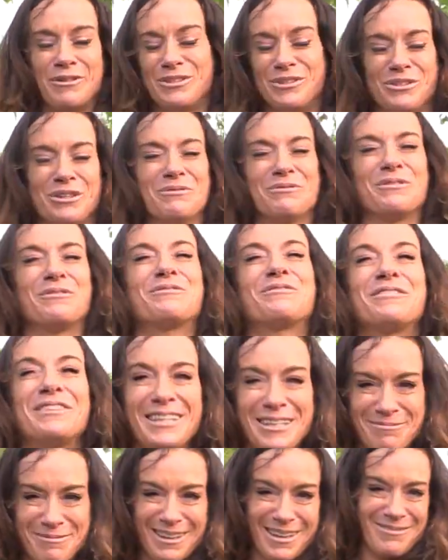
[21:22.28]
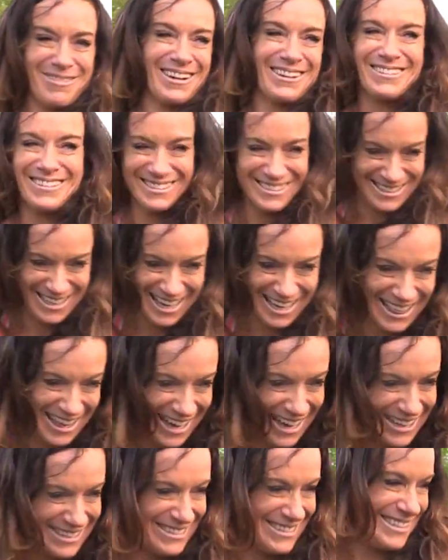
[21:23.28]
do it for free, but I'm not going to say
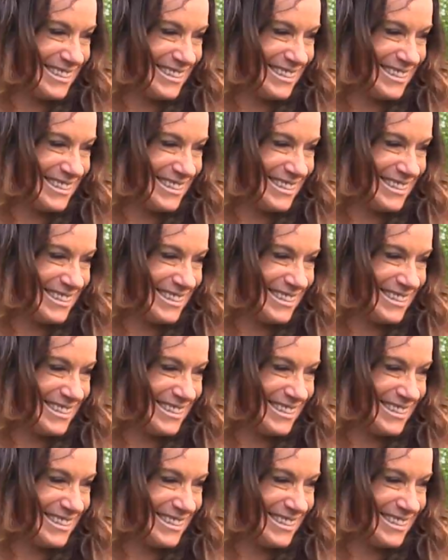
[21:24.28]
that.